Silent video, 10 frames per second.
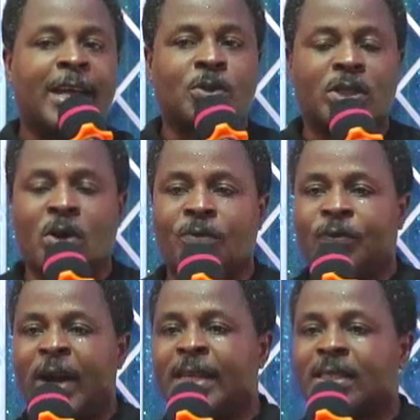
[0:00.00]
with your
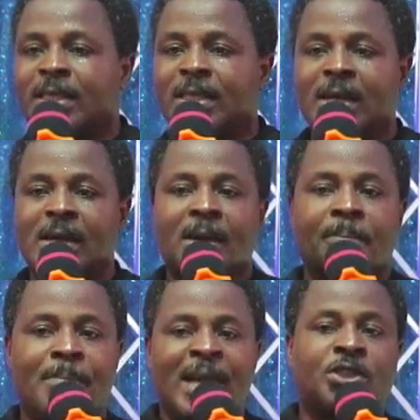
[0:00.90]
friends,
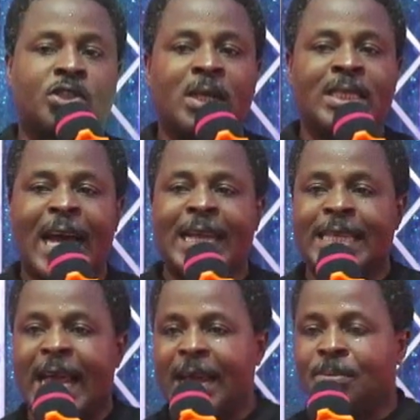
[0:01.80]
mention their
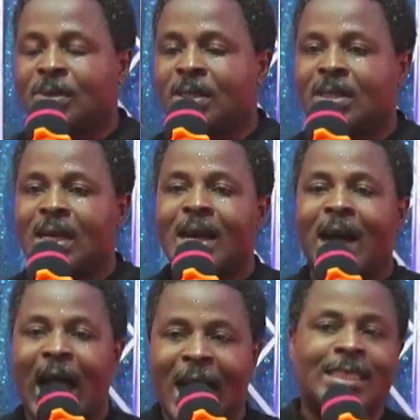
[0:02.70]
names,
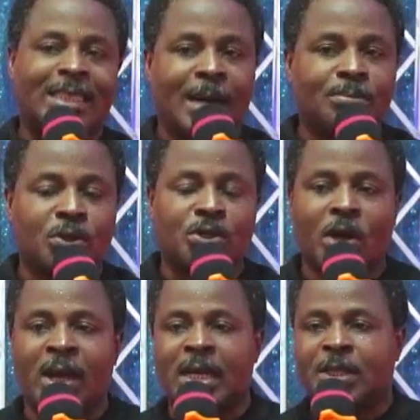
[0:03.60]
ask them to
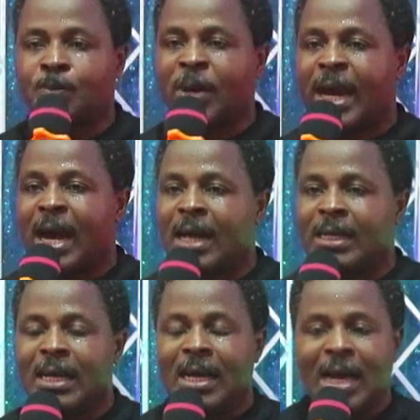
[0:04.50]
join this prayer,
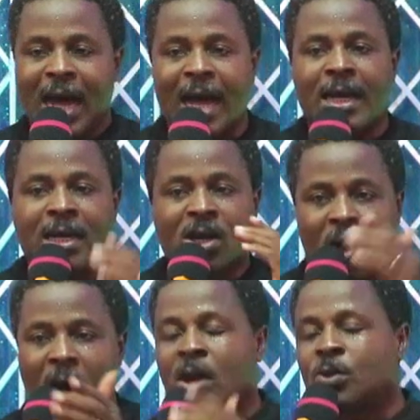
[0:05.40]
and
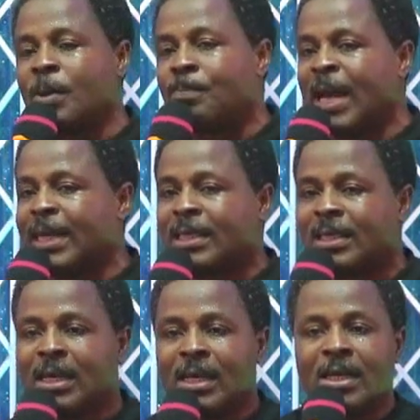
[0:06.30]
God will bless
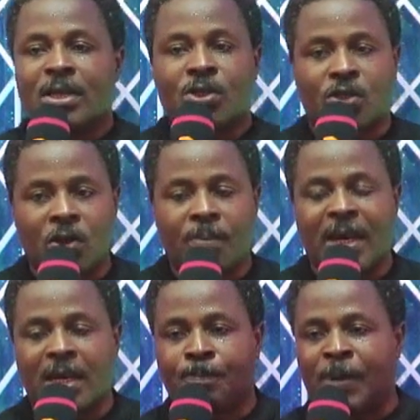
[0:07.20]
so
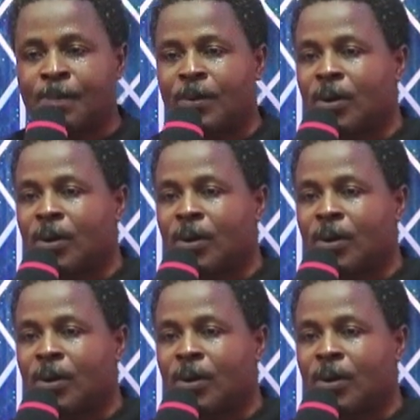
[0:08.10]
many people.